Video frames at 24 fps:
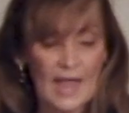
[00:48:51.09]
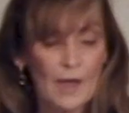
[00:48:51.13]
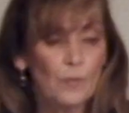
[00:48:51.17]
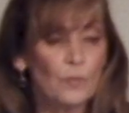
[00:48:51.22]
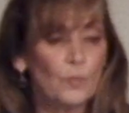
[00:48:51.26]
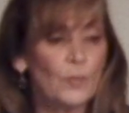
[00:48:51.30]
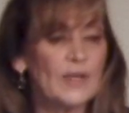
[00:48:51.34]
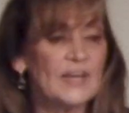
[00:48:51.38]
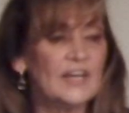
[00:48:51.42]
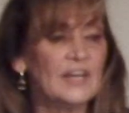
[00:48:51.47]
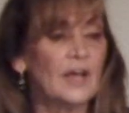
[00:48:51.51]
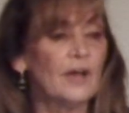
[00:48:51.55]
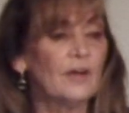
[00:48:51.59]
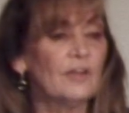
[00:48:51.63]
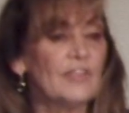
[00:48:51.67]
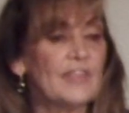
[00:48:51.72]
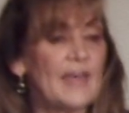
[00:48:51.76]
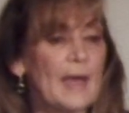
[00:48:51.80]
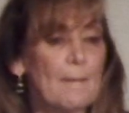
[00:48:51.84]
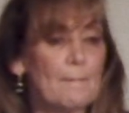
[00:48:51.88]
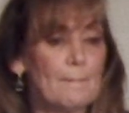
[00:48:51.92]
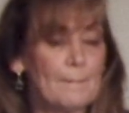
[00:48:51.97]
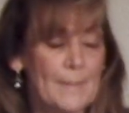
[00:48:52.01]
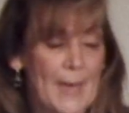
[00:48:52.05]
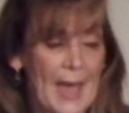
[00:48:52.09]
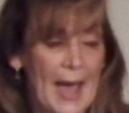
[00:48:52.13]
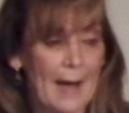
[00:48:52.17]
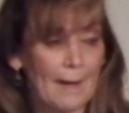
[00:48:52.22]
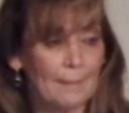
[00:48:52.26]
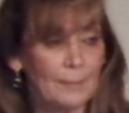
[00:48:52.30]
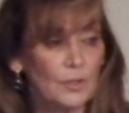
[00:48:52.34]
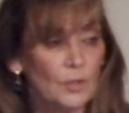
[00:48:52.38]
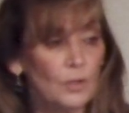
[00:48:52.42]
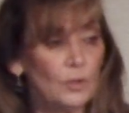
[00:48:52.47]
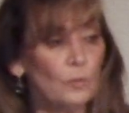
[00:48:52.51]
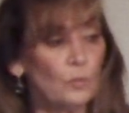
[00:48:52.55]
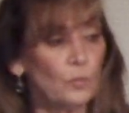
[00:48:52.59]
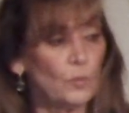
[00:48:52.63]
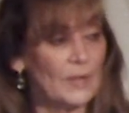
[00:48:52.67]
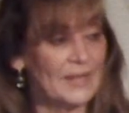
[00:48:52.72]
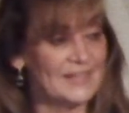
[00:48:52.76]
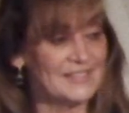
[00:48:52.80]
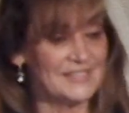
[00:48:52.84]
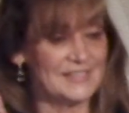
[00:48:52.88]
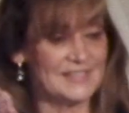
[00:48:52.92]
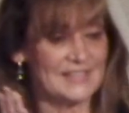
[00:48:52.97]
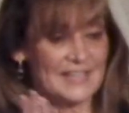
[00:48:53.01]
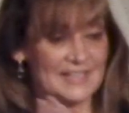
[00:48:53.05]
We know that Babel
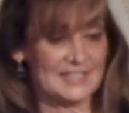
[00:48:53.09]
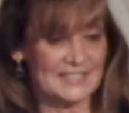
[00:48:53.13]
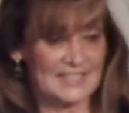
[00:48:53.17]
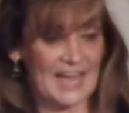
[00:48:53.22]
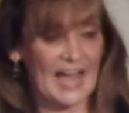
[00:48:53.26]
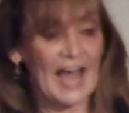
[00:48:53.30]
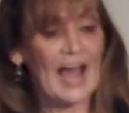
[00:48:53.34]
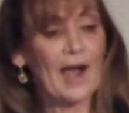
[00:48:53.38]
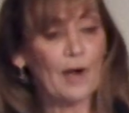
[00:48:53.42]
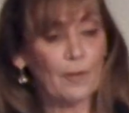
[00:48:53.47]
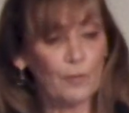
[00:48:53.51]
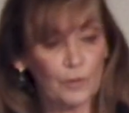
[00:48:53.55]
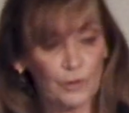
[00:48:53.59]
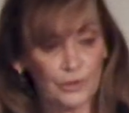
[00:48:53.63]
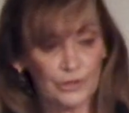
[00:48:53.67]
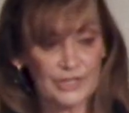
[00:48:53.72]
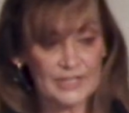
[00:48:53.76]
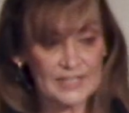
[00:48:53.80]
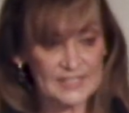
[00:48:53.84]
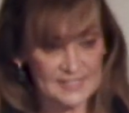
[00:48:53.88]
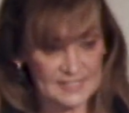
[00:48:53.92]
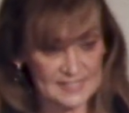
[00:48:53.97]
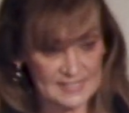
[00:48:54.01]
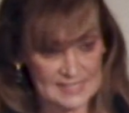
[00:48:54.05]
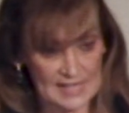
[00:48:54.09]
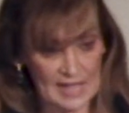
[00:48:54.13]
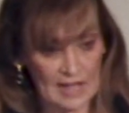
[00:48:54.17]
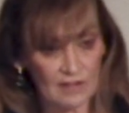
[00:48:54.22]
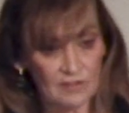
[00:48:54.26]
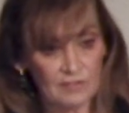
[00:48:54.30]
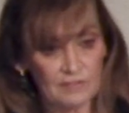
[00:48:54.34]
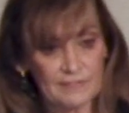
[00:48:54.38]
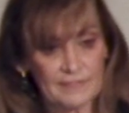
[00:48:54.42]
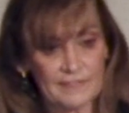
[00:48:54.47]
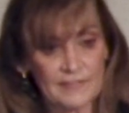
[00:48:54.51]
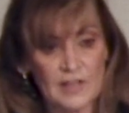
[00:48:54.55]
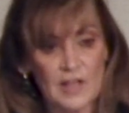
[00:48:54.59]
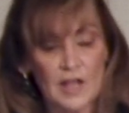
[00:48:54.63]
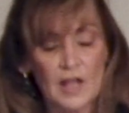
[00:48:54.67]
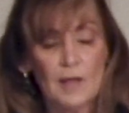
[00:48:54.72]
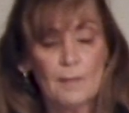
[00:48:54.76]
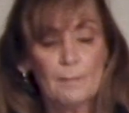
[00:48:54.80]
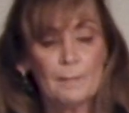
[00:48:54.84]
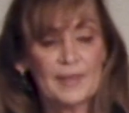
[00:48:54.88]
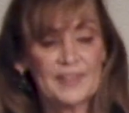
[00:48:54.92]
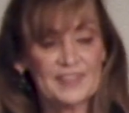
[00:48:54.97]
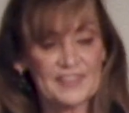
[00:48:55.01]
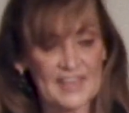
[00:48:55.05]
was the tower itself.
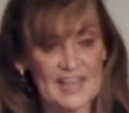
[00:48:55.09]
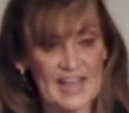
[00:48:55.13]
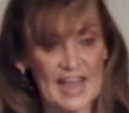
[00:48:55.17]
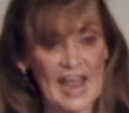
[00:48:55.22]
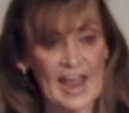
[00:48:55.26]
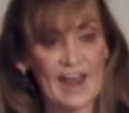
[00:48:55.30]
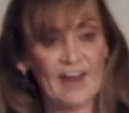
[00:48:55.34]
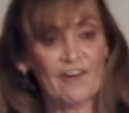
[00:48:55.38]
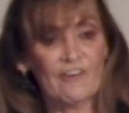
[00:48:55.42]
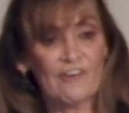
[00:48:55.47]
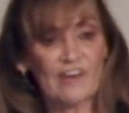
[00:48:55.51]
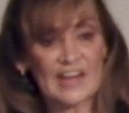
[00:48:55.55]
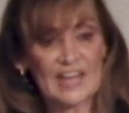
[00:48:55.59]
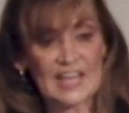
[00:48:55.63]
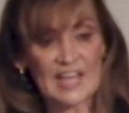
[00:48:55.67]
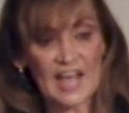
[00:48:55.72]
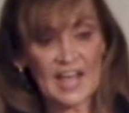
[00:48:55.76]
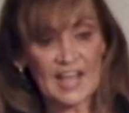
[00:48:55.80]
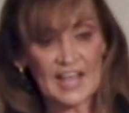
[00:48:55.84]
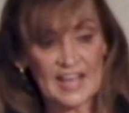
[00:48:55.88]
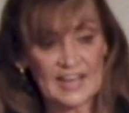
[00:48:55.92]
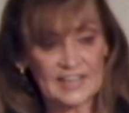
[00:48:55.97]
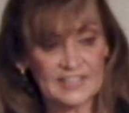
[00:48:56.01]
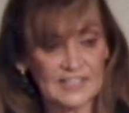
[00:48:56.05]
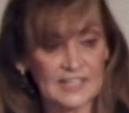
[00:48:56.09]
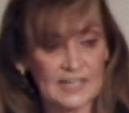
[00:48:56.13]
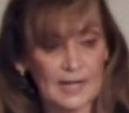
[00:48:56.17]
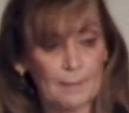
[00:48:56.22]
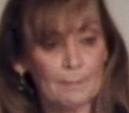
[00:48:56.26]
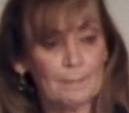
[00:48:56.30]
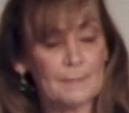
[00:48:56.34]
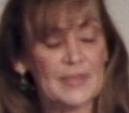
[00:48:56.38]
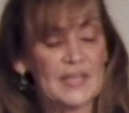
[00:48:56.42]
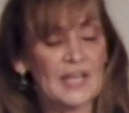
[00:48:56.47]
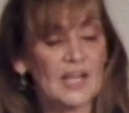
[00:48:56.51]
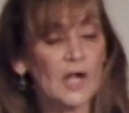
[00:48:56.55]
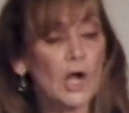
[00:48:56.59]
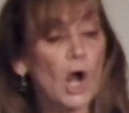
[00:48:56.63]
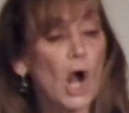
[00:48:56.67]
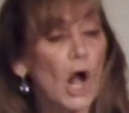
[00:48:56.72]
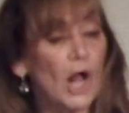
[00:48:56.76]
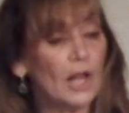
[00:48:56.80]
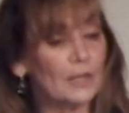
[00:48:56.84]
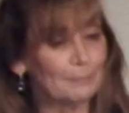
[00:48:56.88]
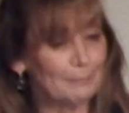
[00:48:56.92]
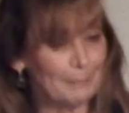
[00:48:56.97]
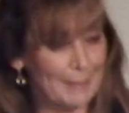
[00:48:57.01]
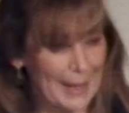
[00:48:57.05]
But the area ended up being
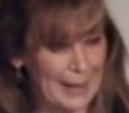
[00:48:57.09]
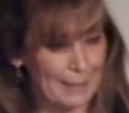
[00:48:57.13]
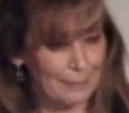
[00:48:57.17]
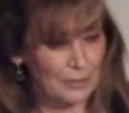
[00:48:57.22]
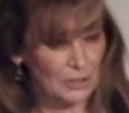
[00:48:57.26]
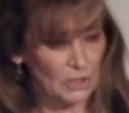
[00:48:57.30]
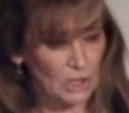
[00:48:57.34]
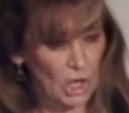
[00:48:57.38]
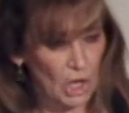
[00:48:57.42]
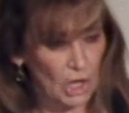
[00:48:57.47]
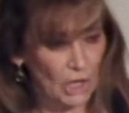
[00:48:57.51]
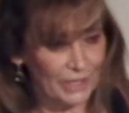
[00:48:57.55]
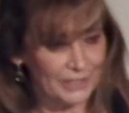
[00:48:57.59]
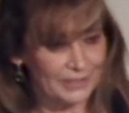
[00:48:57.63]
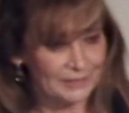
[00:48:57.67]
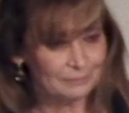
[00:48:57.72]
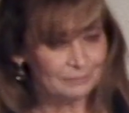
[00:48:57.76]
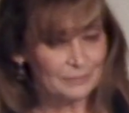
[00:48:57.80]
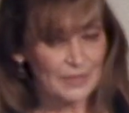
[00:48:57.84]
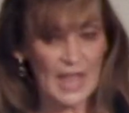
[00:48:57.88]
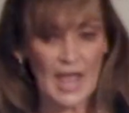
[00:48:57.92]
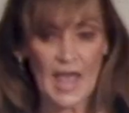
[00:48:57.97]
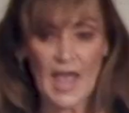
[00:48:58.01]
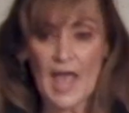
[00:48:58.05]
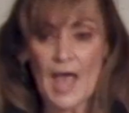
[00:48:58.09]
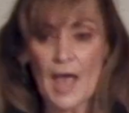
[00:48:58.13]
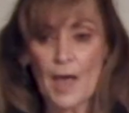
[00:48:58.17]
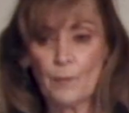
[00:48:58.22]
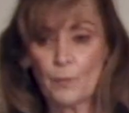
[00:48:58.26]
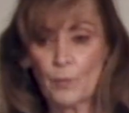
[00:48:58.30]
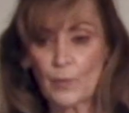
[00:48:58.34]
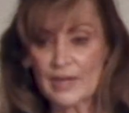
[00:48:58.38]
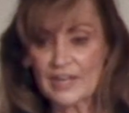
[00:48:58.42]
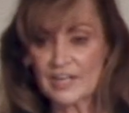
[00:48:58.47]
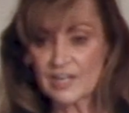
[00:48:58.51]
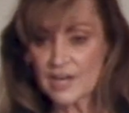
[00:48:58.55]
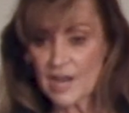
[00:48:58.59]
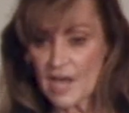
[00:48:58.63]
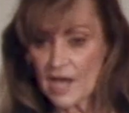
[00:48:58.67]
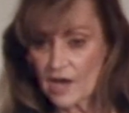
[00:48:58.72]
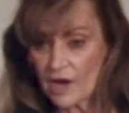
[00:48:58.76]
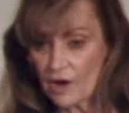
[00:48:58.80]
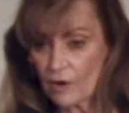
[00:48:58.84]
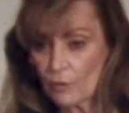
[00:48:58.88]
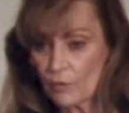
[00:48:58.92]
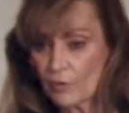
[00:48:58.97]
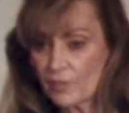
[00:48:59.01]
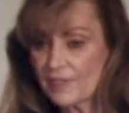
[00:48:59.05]
called Babylon. And we
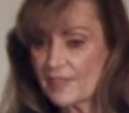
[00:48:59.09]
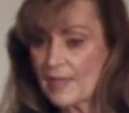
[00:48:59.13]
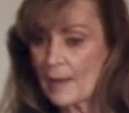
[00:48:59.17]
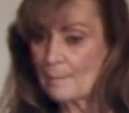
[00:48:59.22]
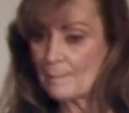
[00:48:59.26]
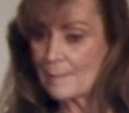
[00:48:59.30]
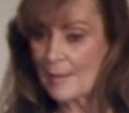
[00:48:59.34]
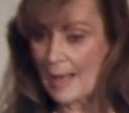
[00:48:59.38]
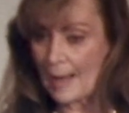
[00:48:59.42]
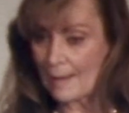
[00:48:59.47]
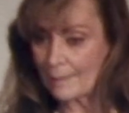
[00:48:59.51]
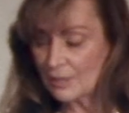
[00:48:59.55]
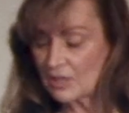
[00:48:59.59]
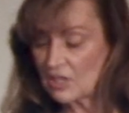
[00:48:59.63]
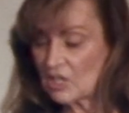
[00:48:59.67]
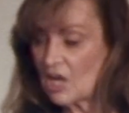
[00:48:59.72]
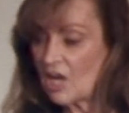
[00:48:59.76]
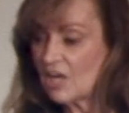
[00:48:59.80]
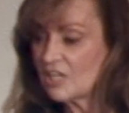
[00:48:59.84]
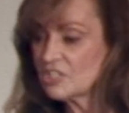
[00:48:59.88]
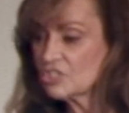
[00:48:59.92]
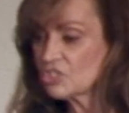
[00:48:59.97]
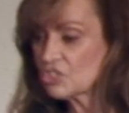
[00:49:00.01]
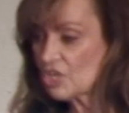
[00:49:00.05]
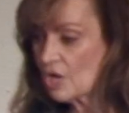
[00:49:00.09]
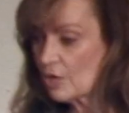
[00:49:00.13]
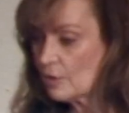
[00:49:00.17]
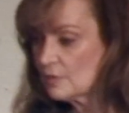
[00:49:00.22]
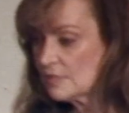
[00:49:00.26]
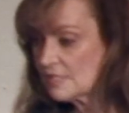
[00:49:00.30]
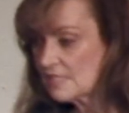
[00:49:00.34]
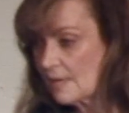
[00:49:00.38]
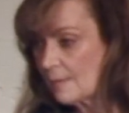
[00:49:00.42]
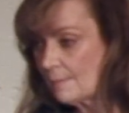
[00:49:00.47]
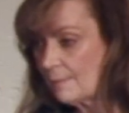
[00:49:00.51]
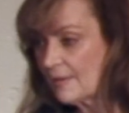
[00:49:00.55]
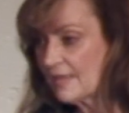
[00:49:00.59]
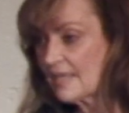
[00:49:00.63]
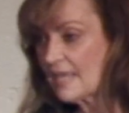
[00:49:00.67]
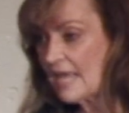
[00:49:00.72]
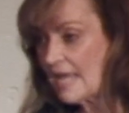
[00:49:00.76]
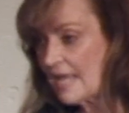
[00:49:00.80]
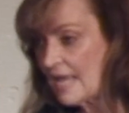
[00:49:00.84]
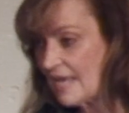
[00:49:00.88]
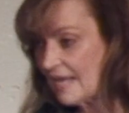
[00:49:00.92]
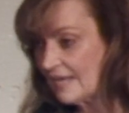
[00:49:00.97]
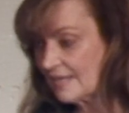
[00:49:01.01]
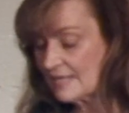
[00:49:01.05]
know that Babylon shows up
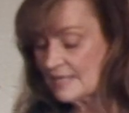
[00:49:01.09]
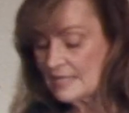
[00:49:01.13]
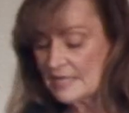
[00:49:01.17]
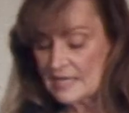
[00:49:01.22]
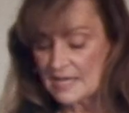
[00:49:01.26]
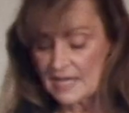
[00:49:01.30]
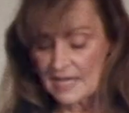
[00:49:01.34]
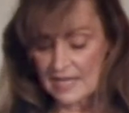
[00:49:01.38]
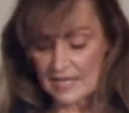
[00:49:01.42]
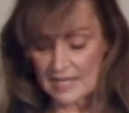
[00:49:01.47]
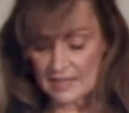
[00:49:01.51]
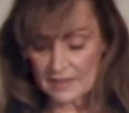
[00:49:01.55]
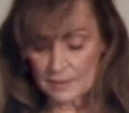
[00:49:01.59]
again in